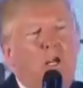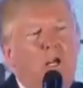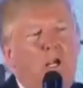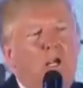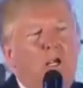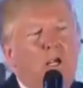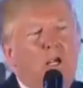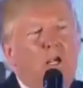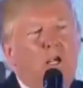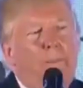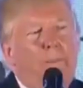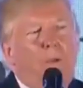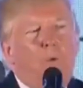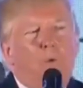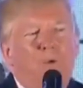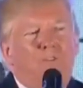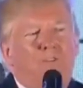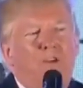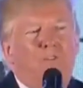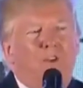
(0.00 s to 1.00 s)
Office,
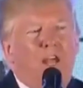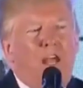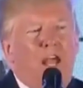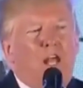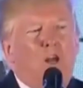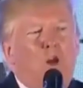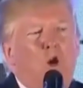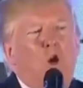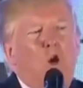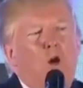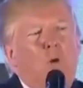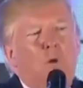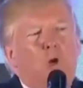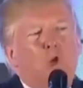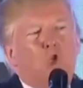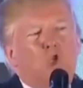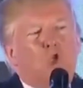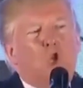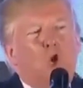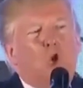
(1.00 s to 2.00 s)
who probably sees it
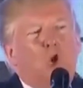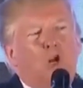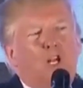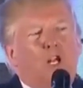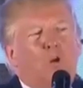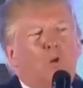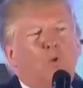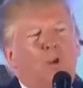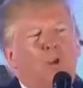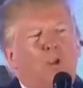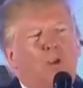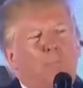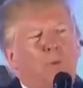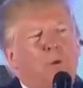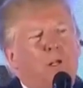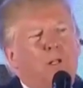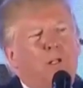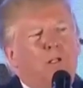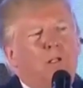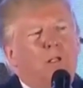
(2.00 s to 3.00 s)
as the highest compliment
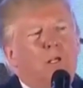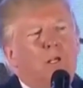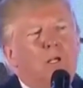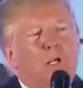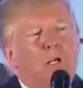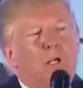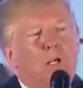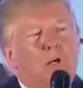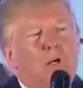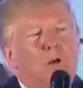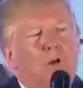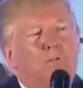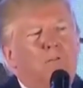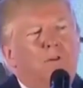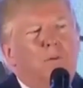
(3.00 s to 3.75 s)
he can give to anyone.